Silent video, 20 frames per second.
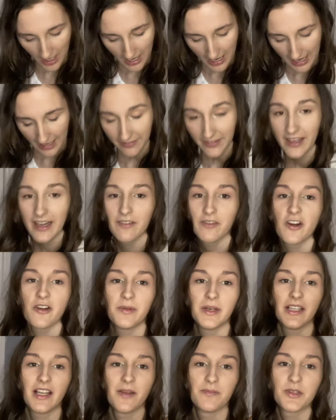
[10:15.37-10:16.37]
And then for
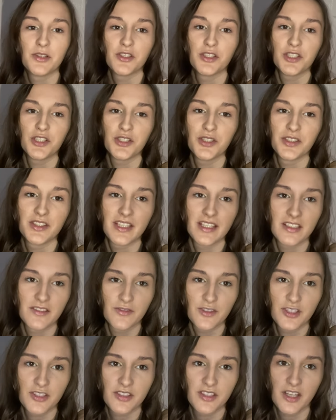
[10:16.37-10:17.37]
my lips, I just used this
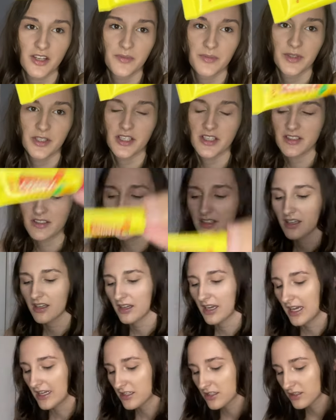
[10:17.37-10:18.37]
for just now because
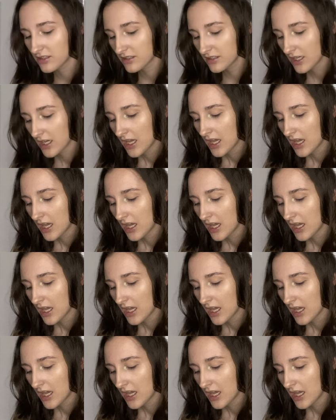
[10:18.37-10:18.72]
I just